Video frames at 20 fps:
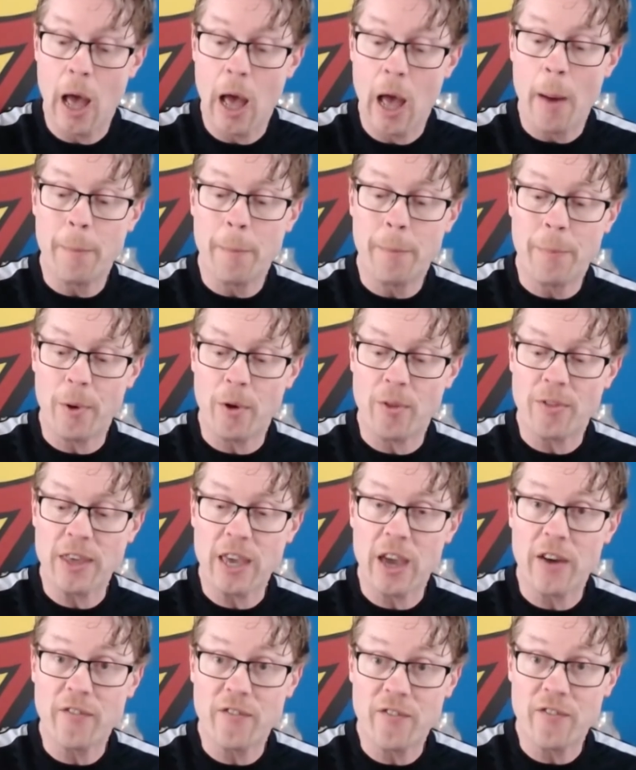But the
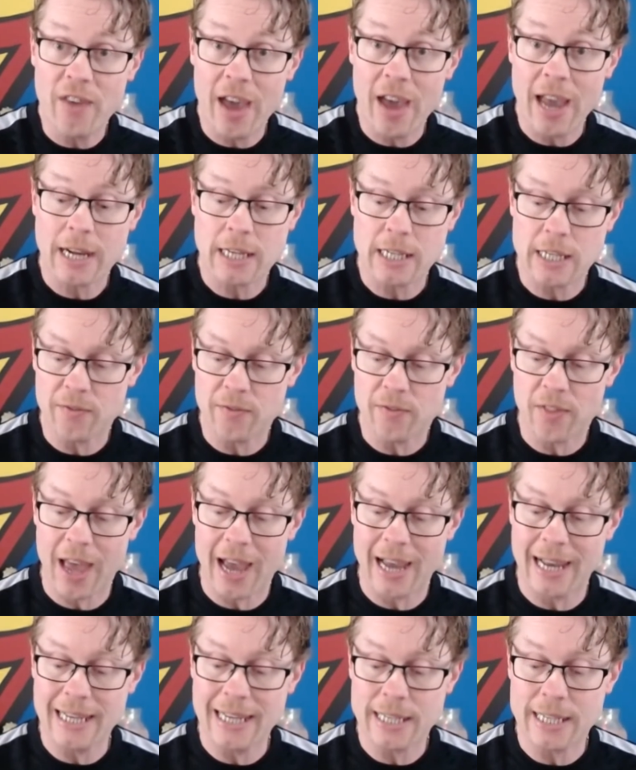effect of that
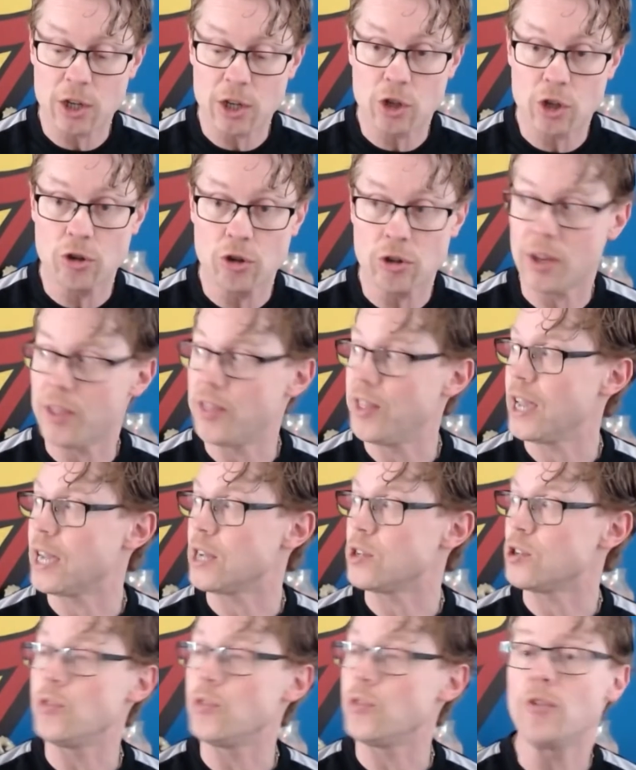is a good thing.
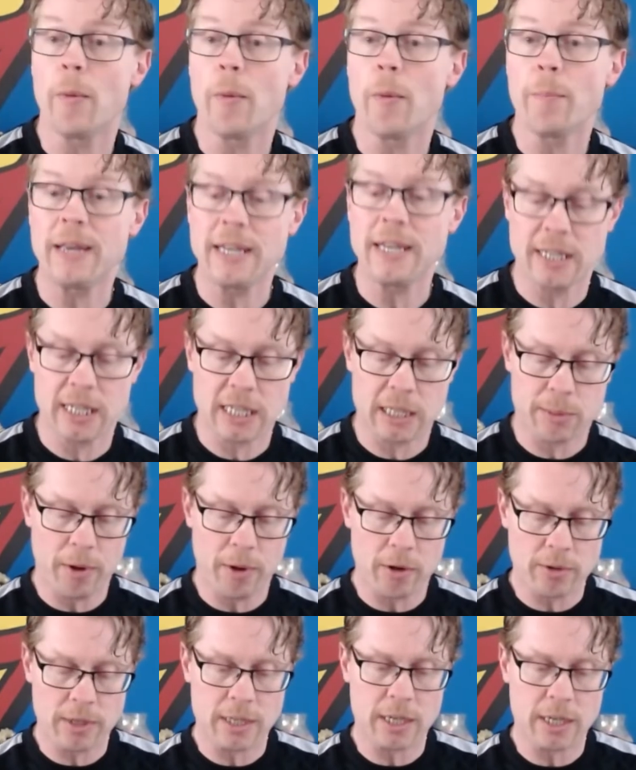Do not be
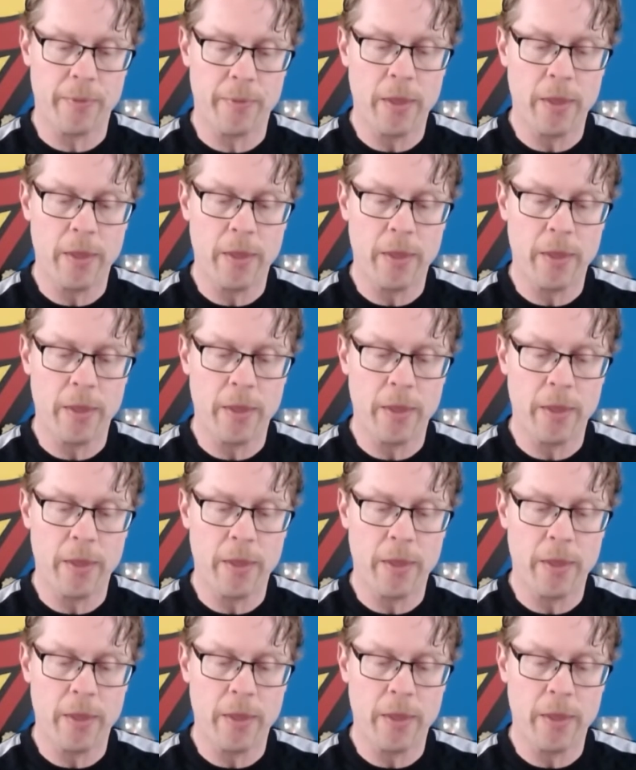despondent.